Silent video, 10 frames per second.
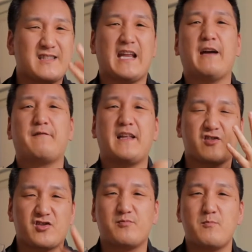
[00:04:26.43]
have that
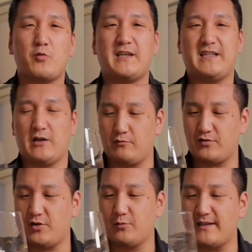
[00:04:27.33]
smoky note
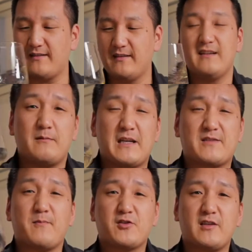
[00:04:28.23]
to it. It's
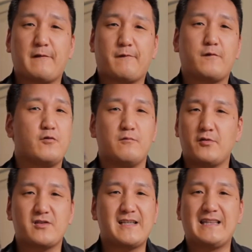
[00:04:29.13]
mostly fruit,
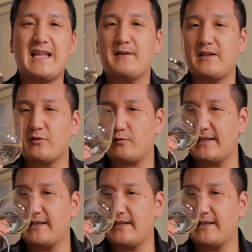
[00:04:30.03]
mostly lemon and green